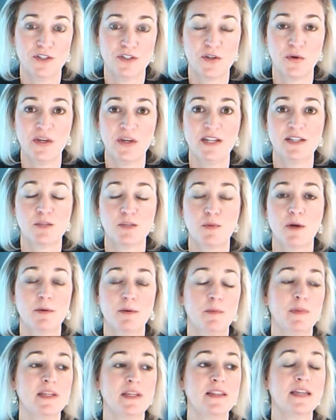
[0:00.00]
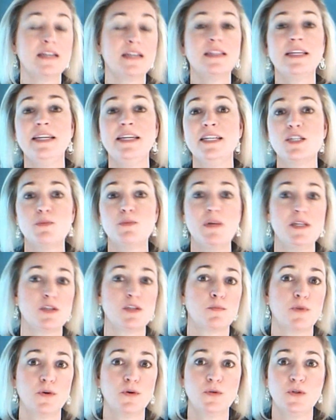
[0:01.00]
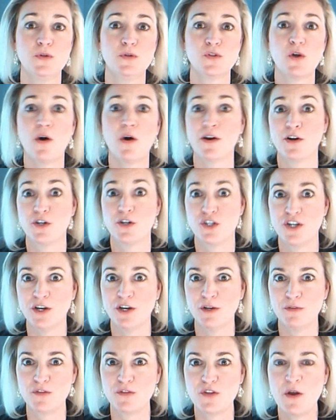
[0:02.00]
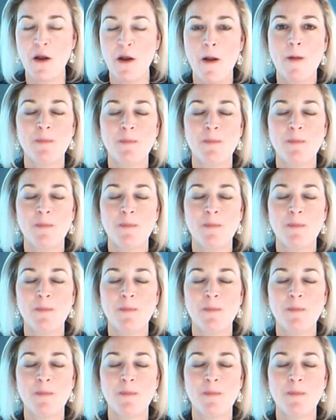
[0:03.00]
so it is probably the cleanest piece of produce on our shelves.